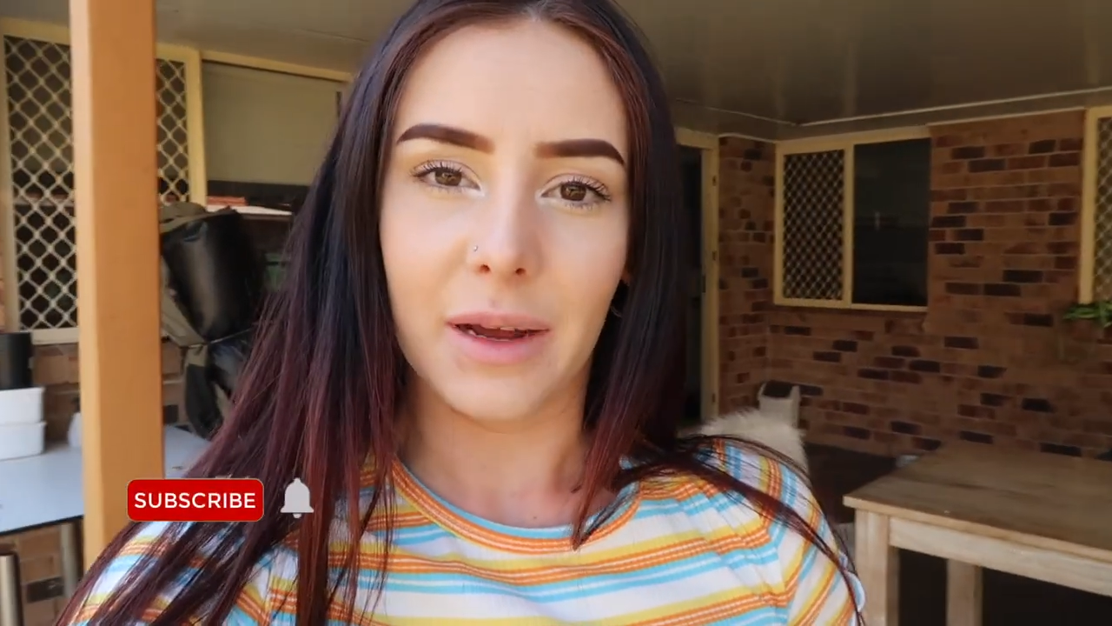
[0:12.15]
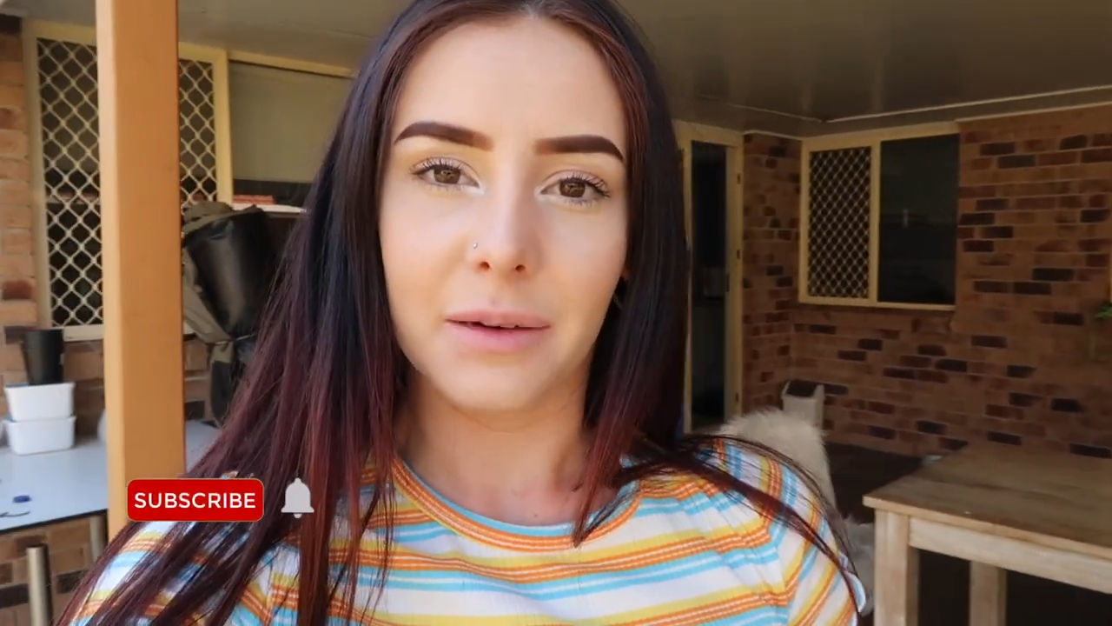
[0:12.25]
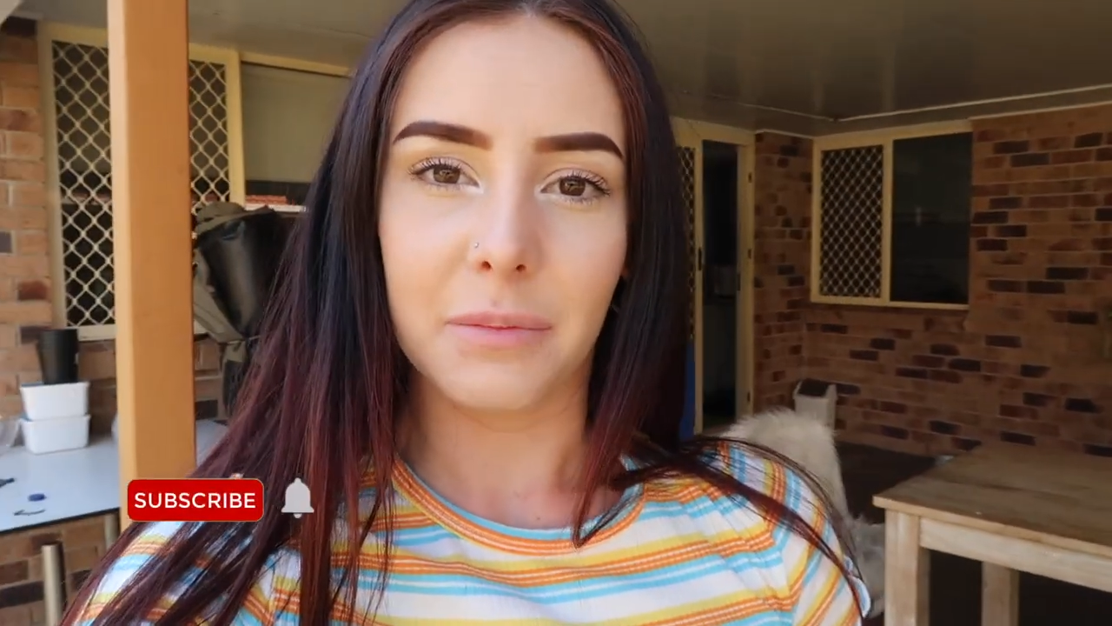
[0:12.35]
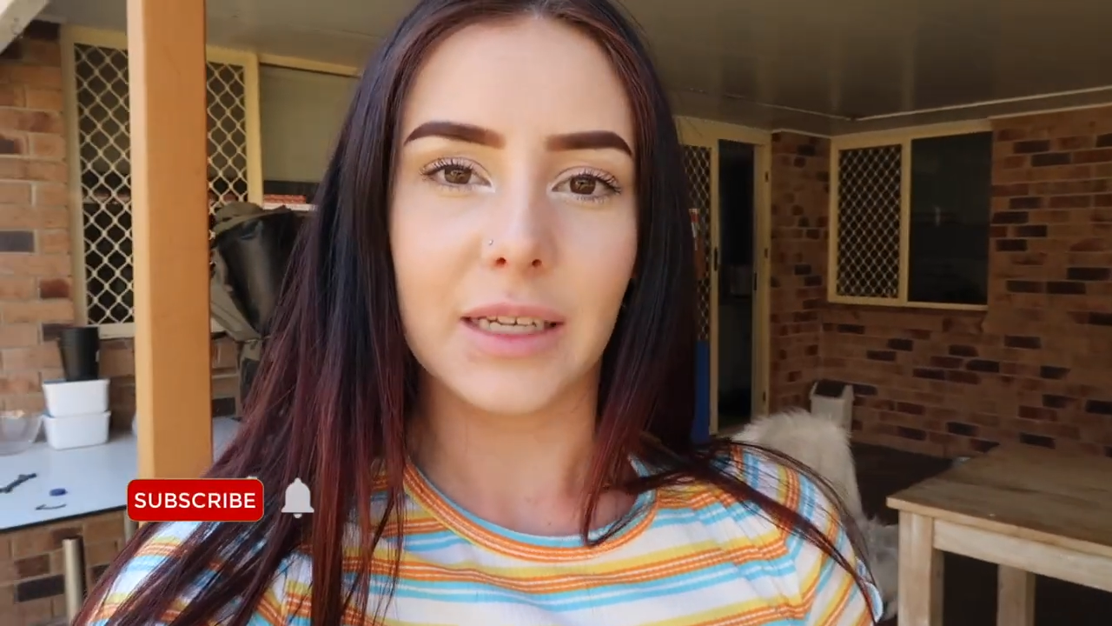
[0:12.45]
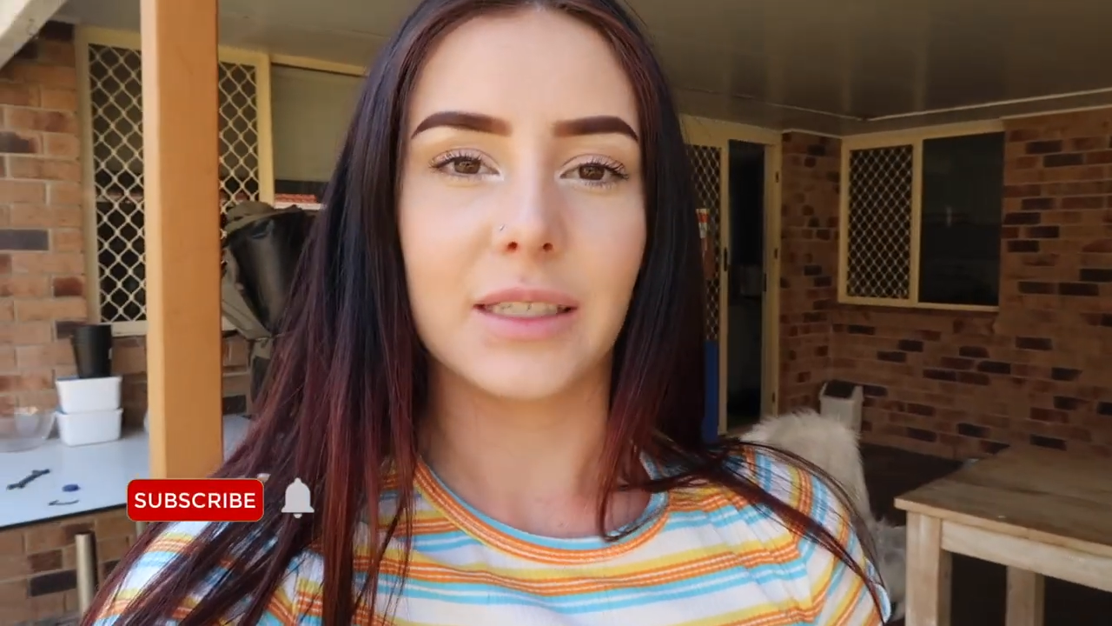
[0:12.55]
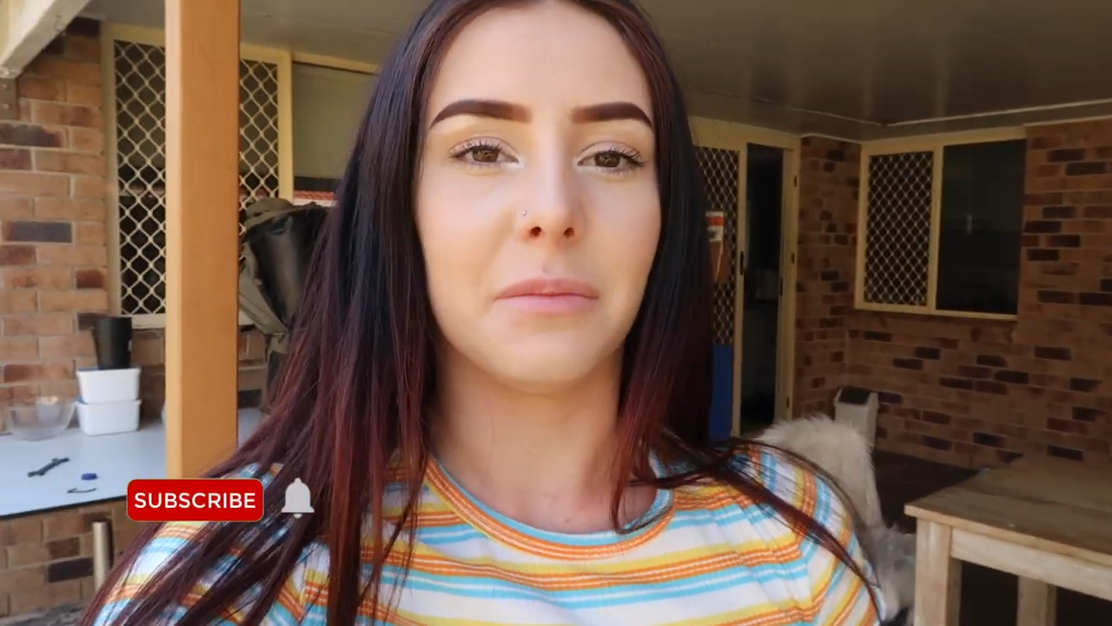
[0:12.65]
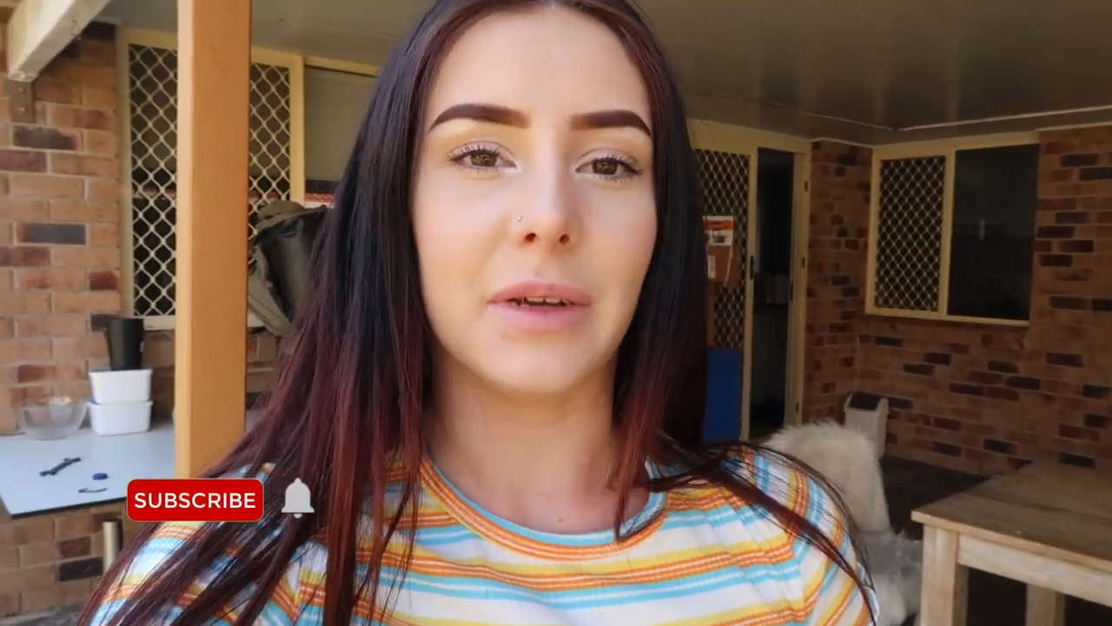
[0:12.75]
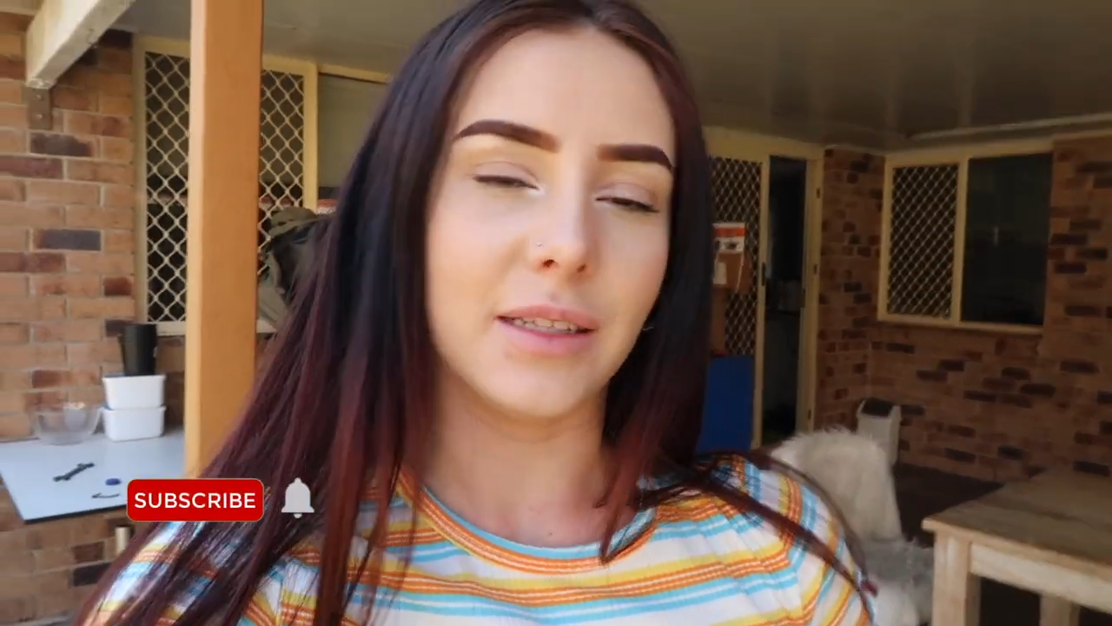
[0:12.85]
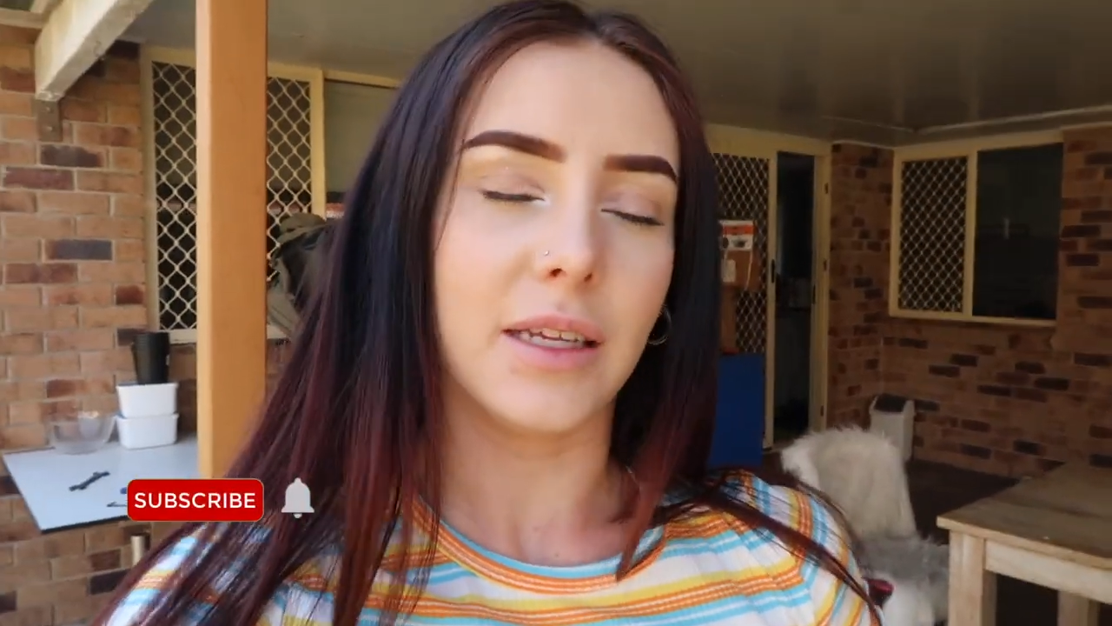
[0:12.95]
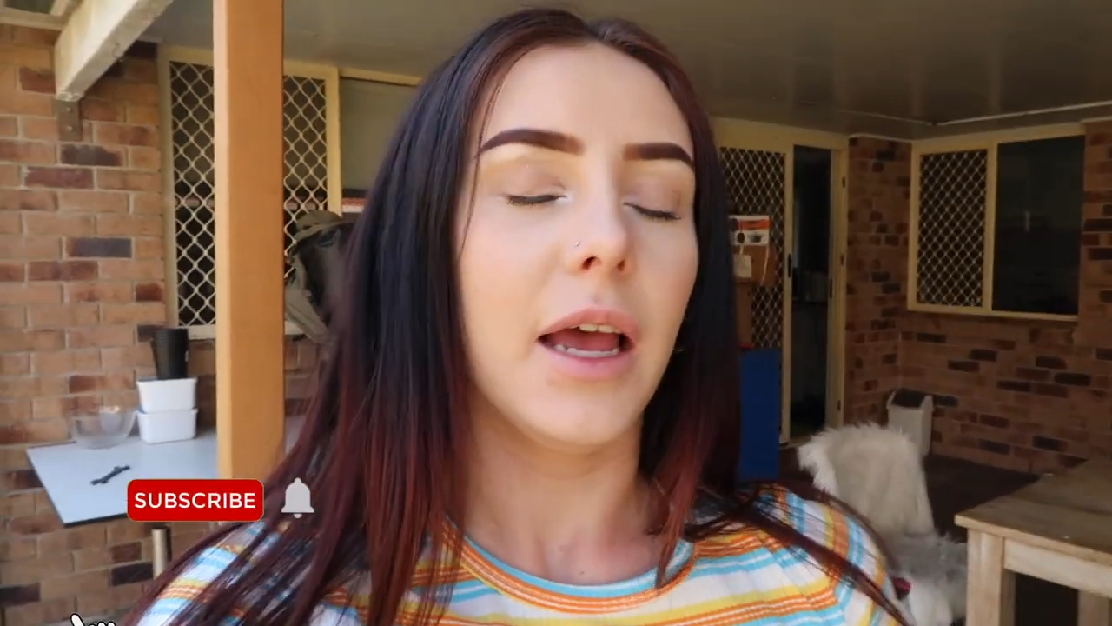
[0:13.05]
button because it
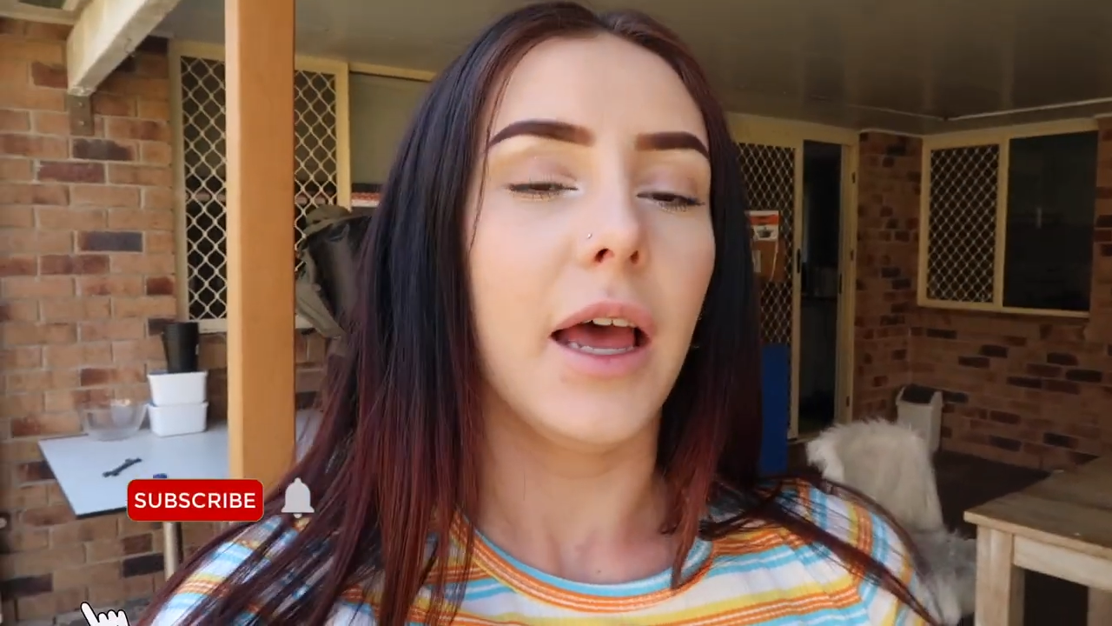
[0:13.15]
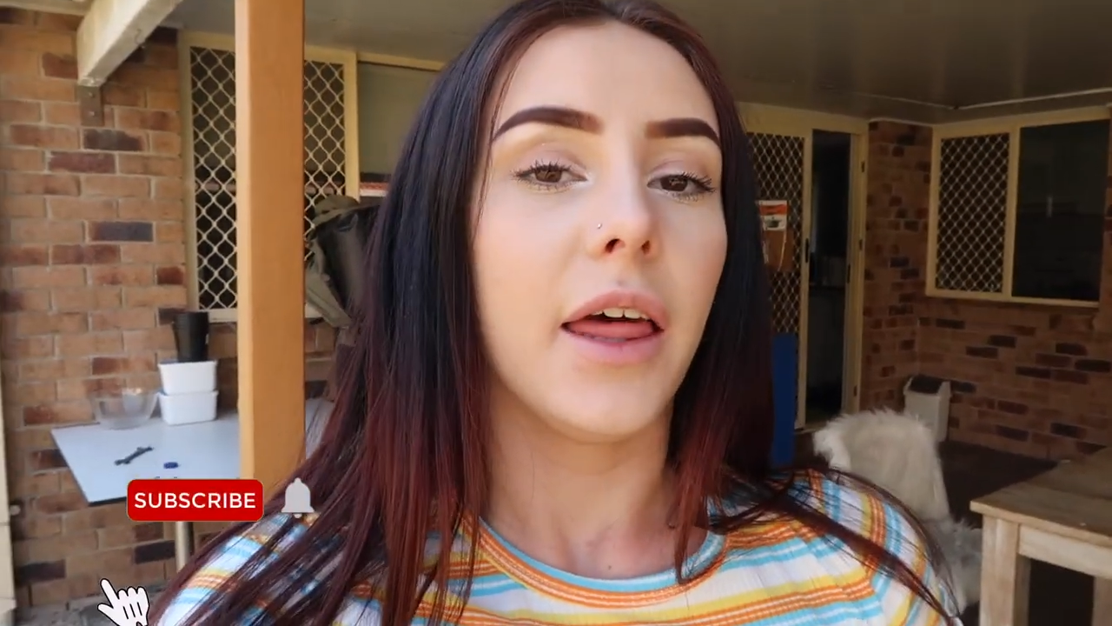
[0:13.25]
means